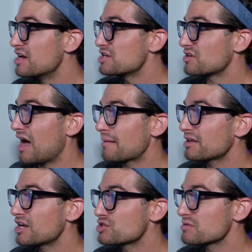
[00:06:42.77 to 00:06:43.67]
So I'm
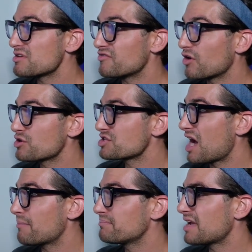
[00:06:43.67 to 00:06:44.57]
gonna attribute
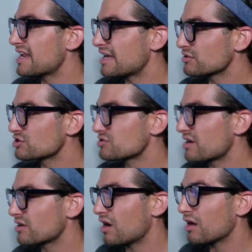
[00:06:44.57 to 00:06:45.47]
Photoshop and Illustrator